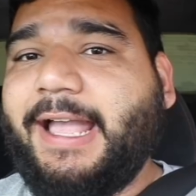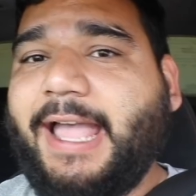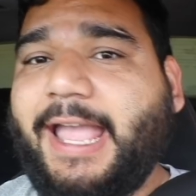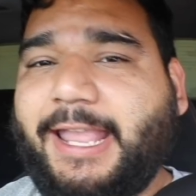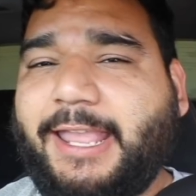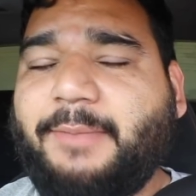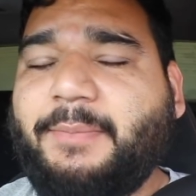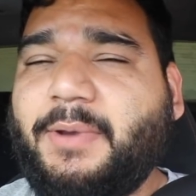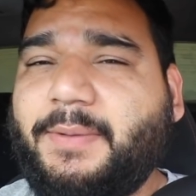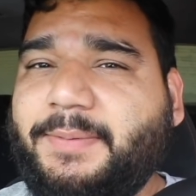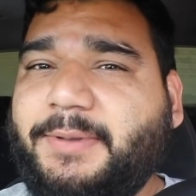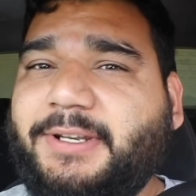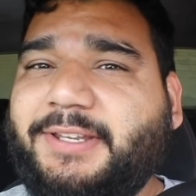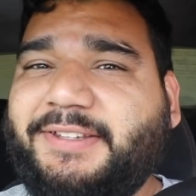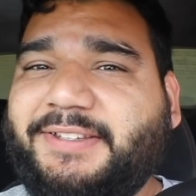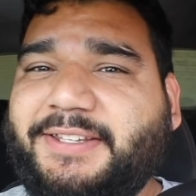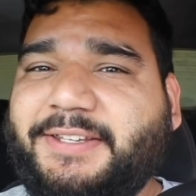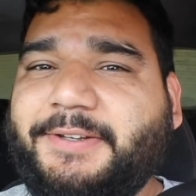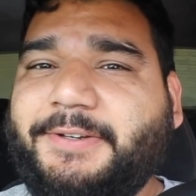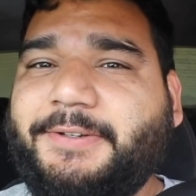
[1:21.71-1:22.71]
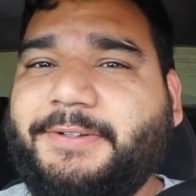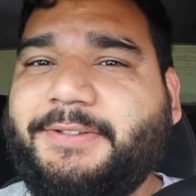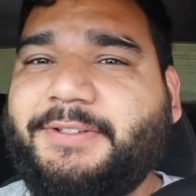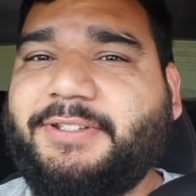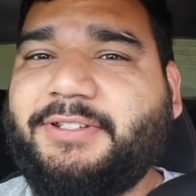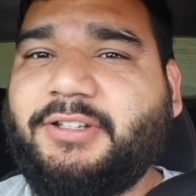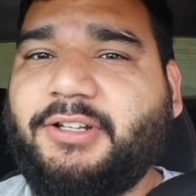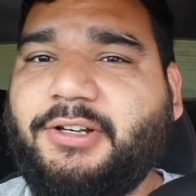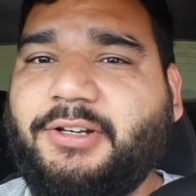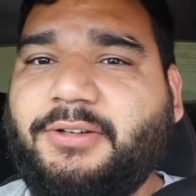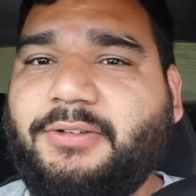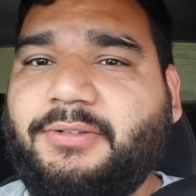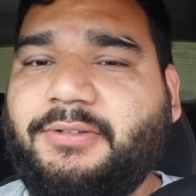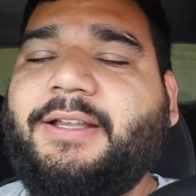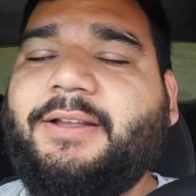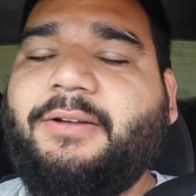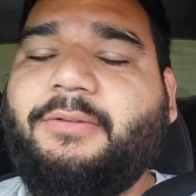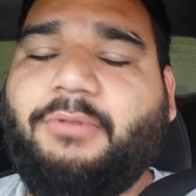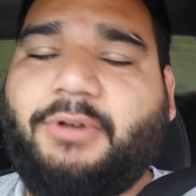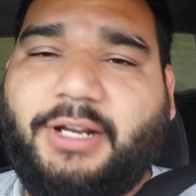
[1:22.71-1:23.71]
I came up on a steal, so
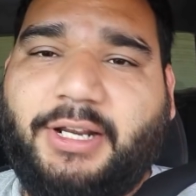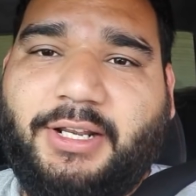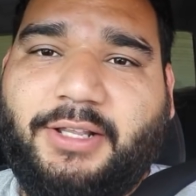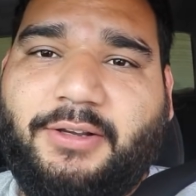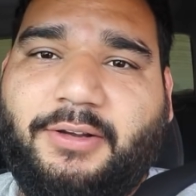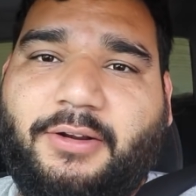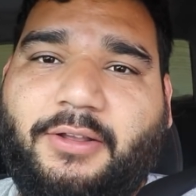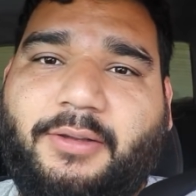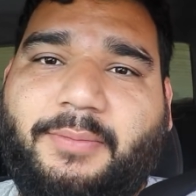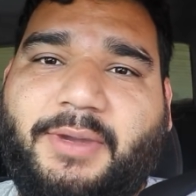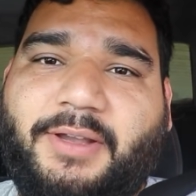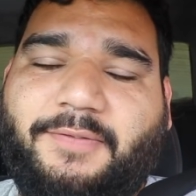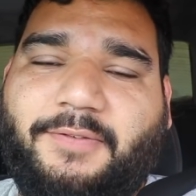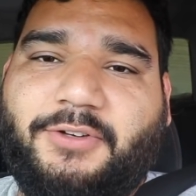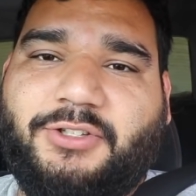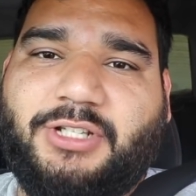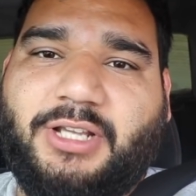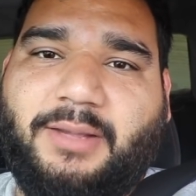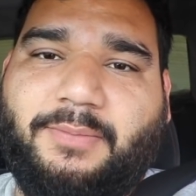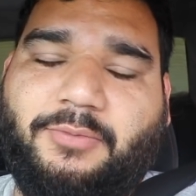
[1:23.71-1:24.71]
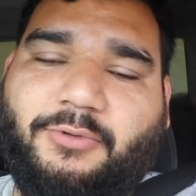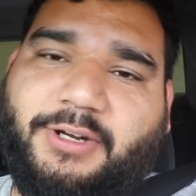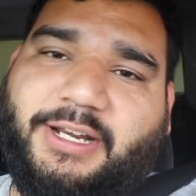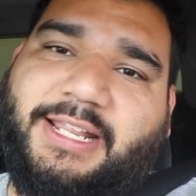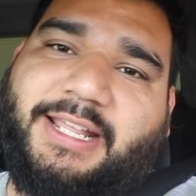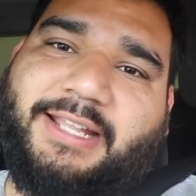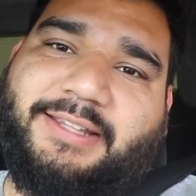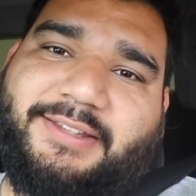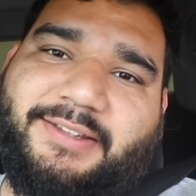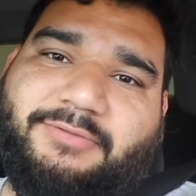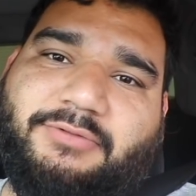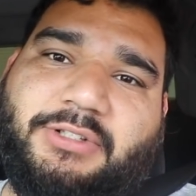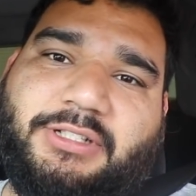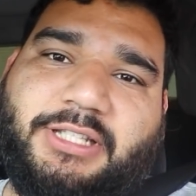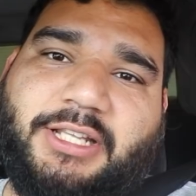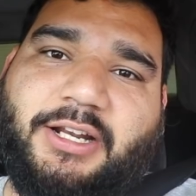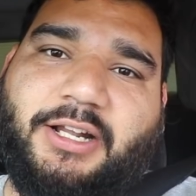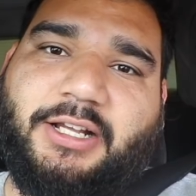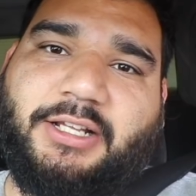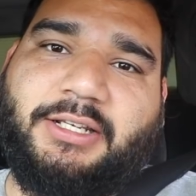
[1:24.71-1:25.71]
we're gonna go to a muffler shop, we're gonna get this
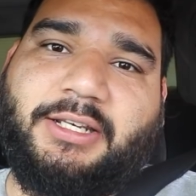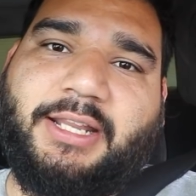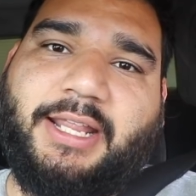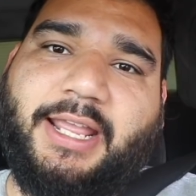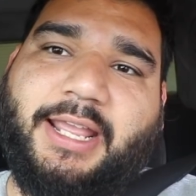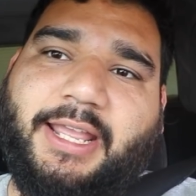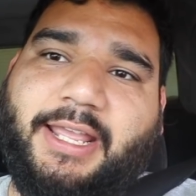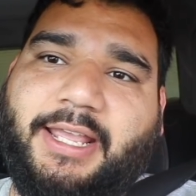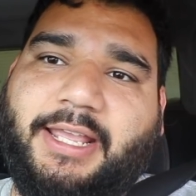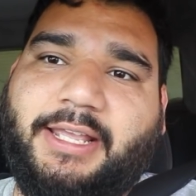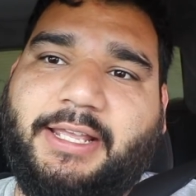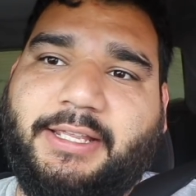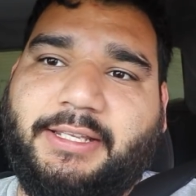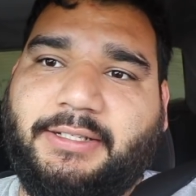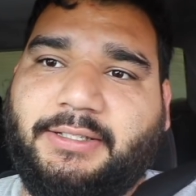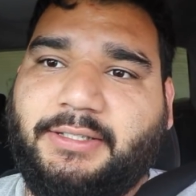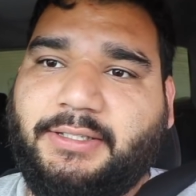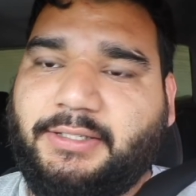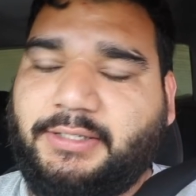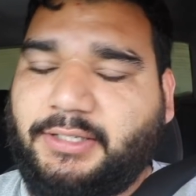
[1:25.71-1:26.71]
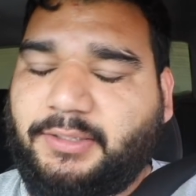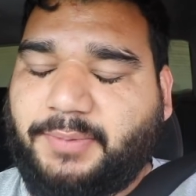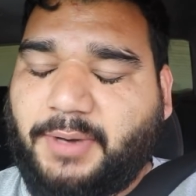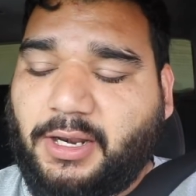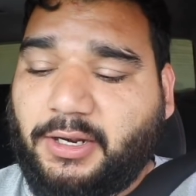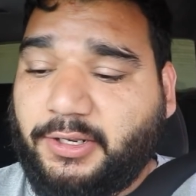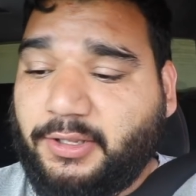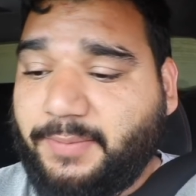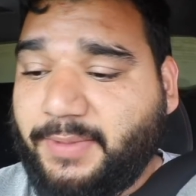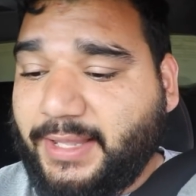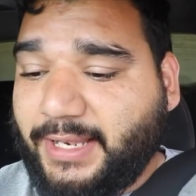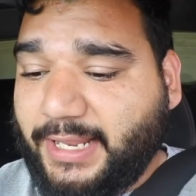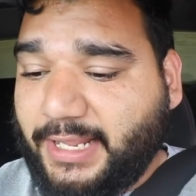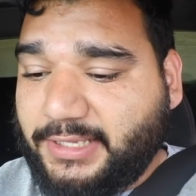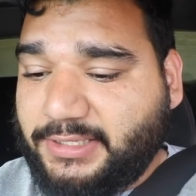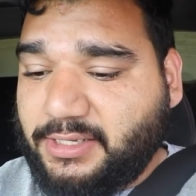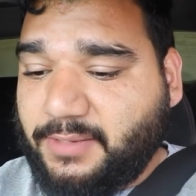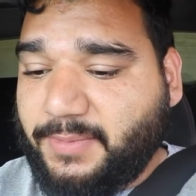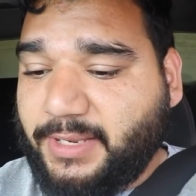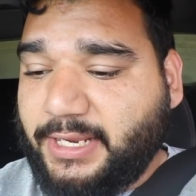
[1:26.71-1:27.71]
welded on, and it's probably gonna be the
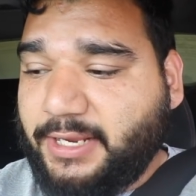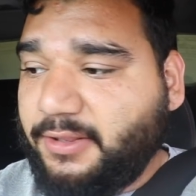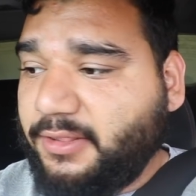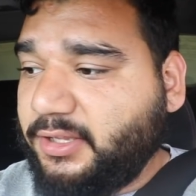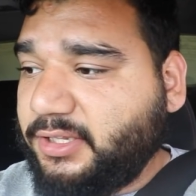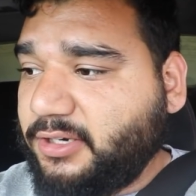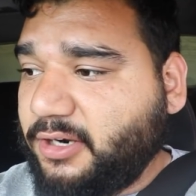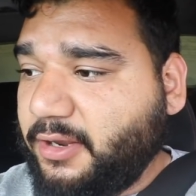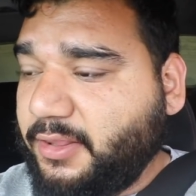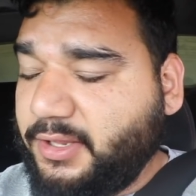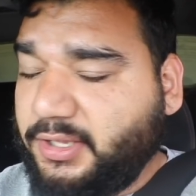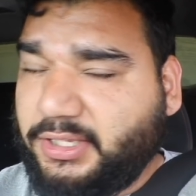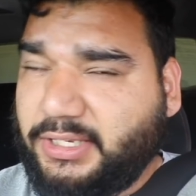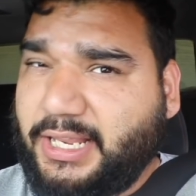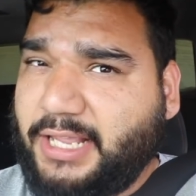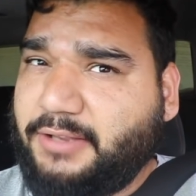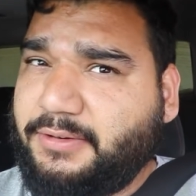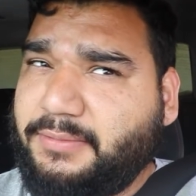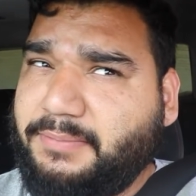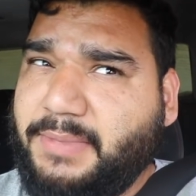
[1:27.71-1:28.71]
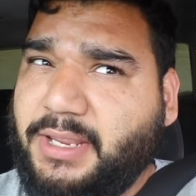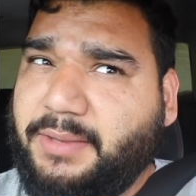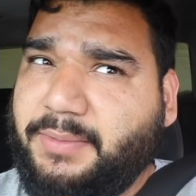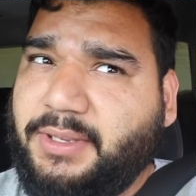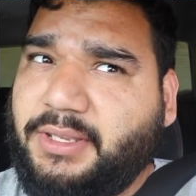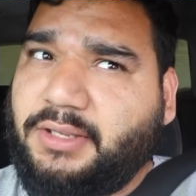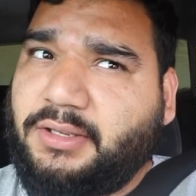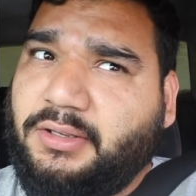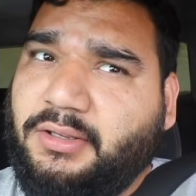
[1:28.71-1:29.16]
last time I hear this car this loud, maybe.